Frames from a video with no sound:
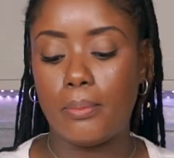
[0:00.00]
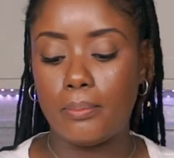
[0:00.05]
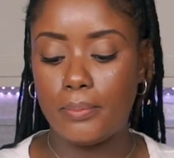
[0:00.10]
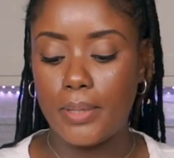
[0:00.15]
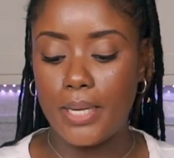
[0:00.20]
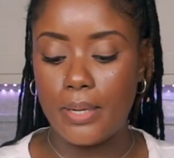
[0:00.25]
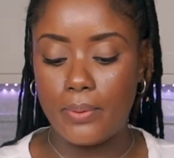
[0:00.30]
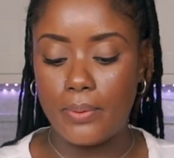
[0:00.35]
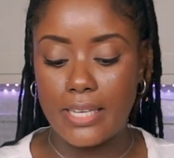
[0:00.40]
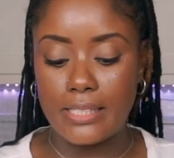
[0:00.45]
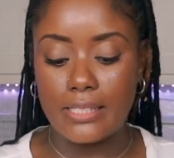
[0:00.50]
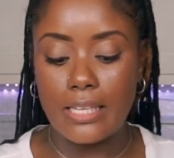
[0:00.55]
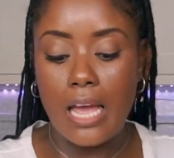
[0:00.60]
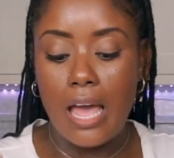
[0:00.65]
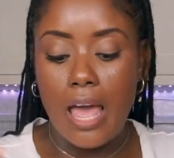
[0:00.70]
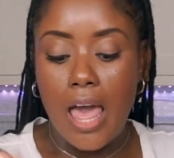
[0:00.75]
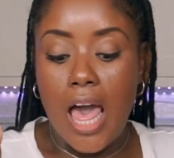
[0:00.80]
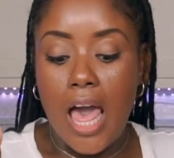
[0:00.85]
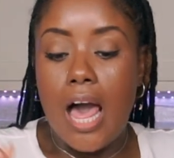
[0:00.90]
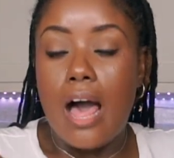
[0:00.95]
Pennywise.
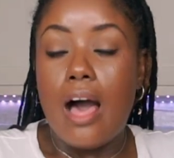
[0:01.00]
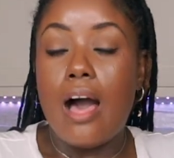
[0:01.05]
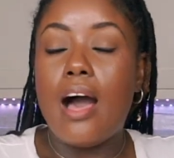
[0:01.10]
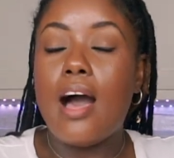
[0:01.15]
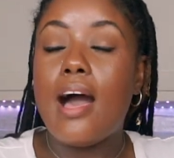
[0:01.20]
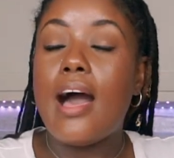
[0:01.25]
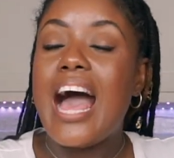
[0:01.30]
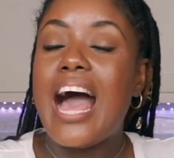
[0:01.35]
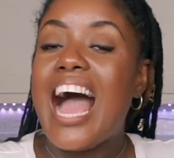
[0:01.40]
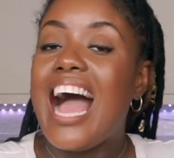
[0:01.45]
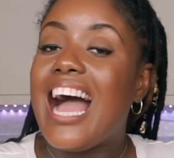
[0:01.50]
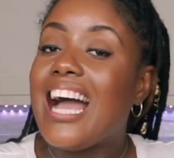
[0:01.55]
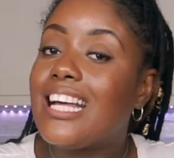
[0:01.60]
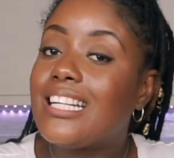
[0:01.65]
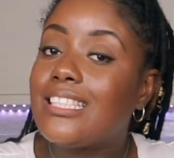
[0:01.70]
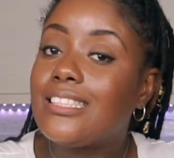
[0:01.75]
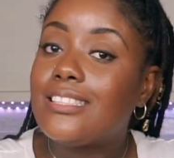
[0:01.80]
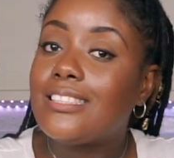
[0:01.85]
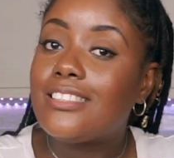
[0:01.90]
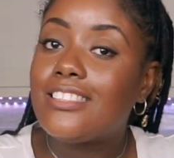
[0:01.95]

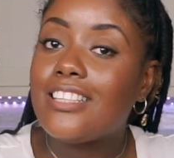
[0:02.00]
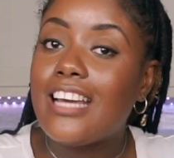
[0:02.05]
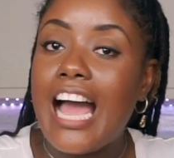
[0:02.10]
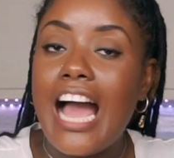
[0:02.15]
And